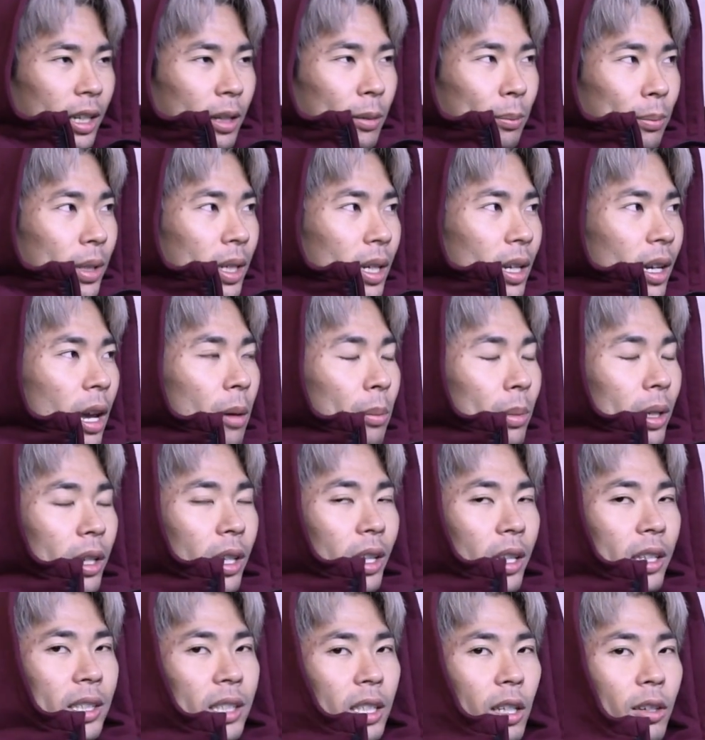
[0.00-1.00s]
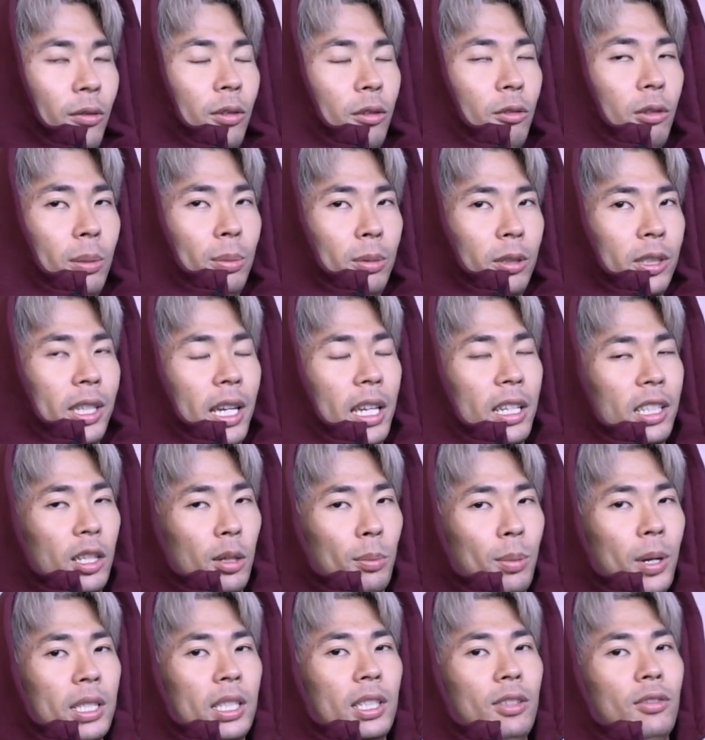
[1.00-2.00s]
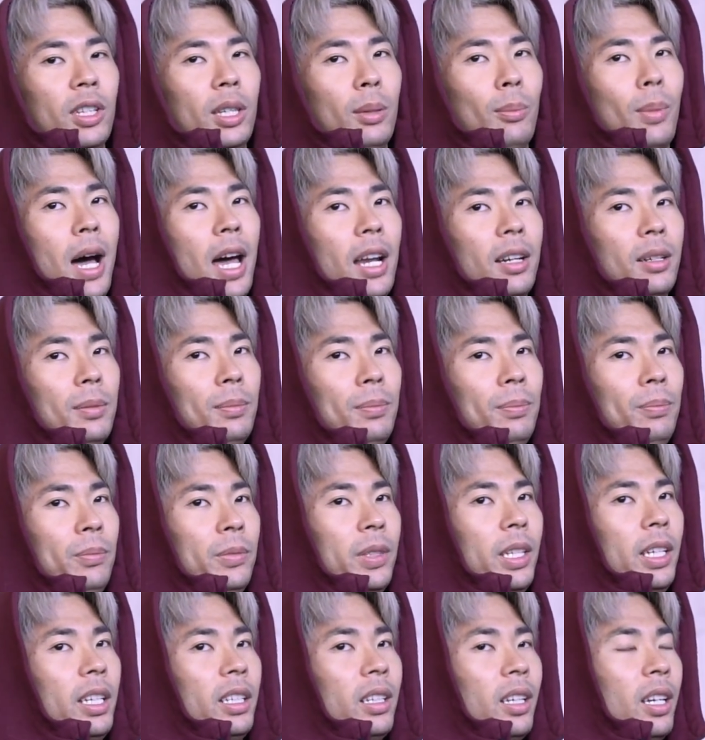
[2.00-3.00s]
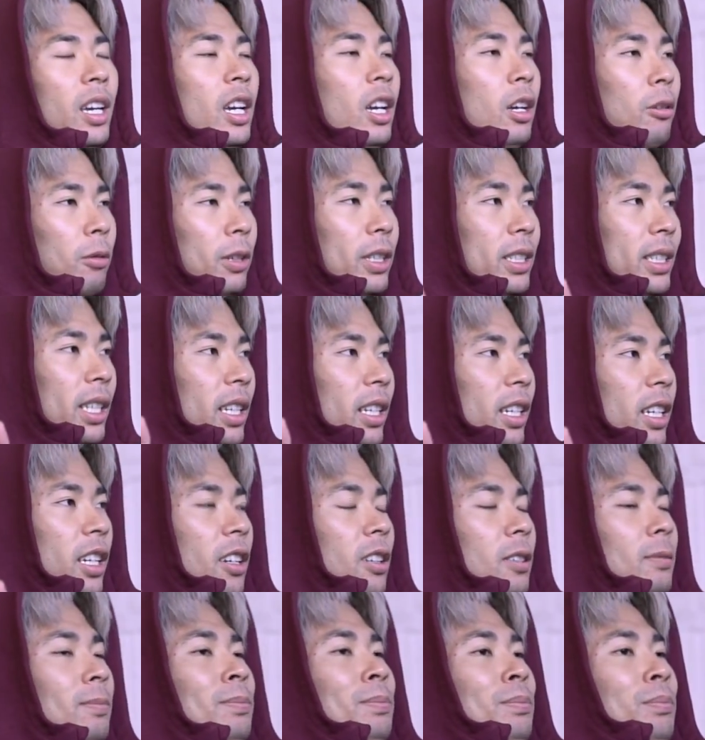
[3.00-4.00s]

instead of resetting your presses from the bottom, like resetting here,